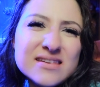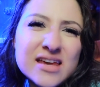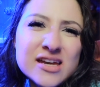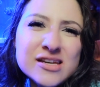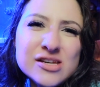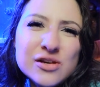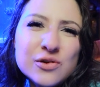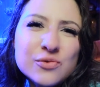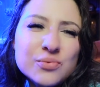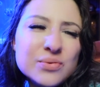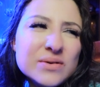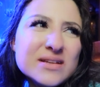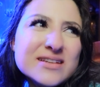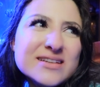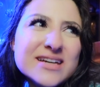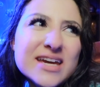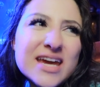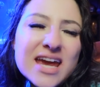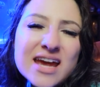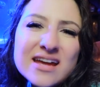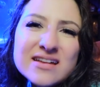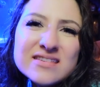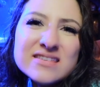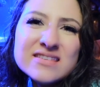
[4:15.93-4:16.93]
and you really
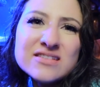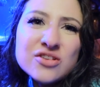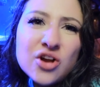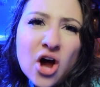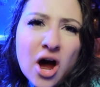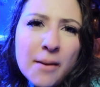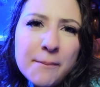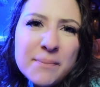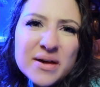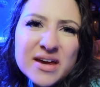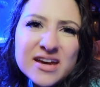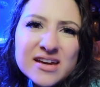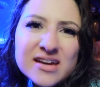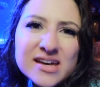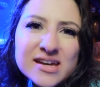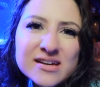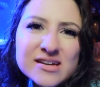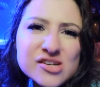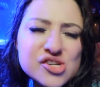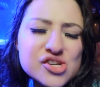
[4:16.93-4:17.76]
can't stop it and it